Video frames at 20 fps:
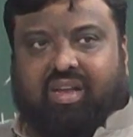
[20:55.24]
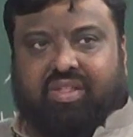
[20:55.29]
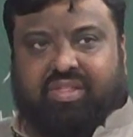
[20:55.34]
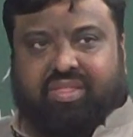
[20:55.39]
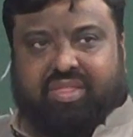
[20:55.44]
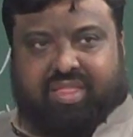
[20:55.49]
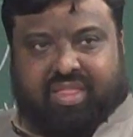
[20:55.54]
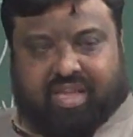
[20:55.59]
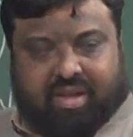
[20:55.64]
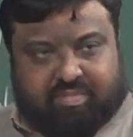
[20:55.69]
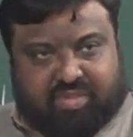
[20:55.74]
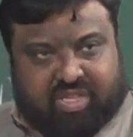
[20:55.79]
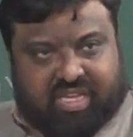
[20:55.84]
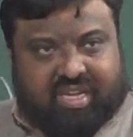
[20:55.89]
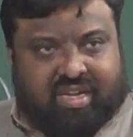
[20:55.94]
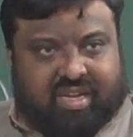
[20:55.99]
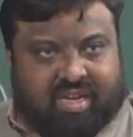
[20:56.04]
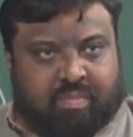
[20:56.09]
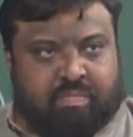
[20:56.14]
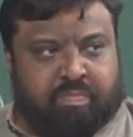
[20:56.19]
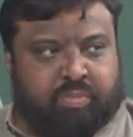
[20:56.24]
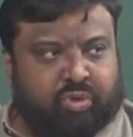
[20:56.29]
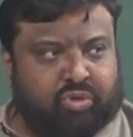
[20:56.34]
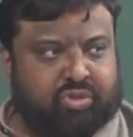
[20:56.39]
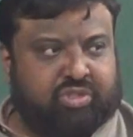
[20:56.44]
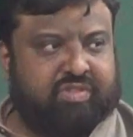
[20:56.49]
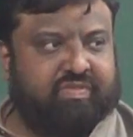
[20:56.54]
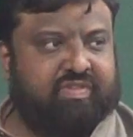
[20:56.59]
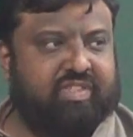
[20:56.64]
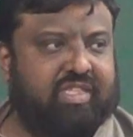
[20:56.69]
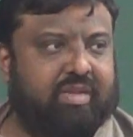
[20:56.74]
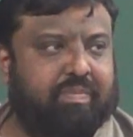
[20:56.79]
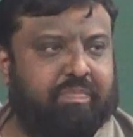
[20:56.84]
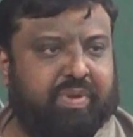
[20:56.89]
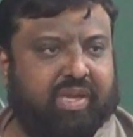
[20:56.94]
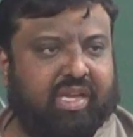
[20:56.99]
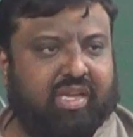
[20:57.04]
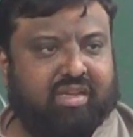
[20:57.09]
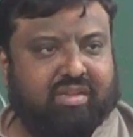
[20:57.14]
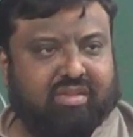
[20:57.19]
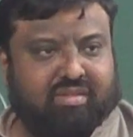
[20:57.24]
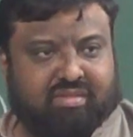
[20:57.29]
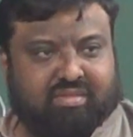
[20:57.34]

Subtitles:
something composed with the P?